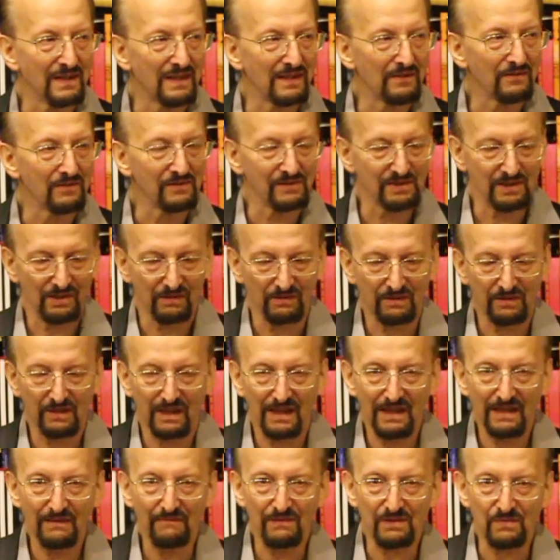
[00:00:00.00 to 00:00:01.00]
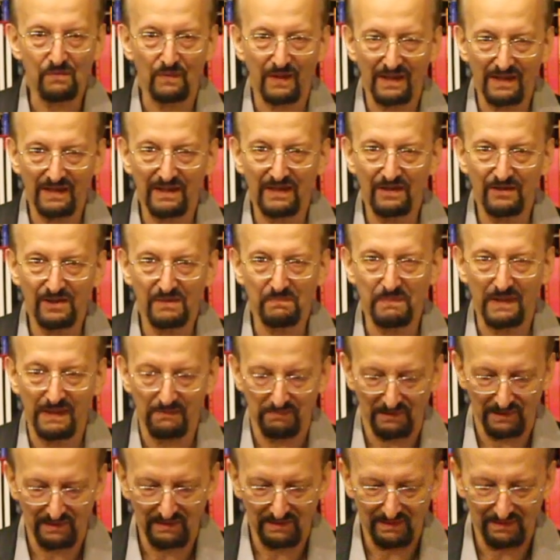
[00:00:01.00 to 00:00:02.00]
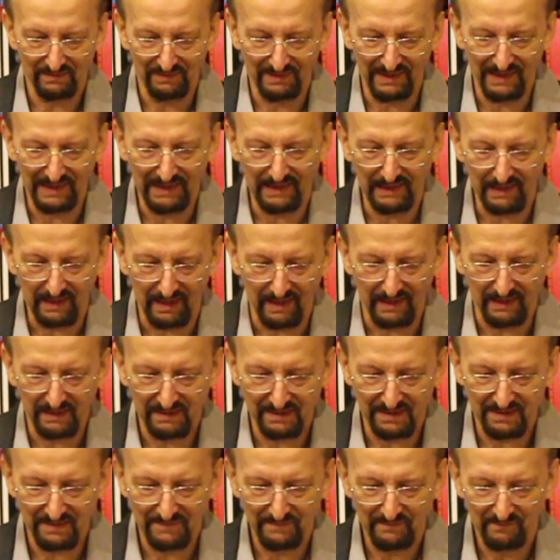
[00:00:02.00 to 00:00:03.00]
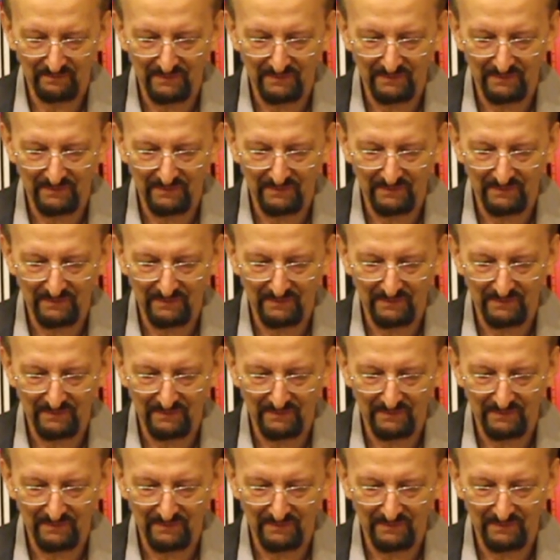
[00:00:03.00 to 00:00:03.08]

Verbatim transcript: And so Crowley was one of those people they liked.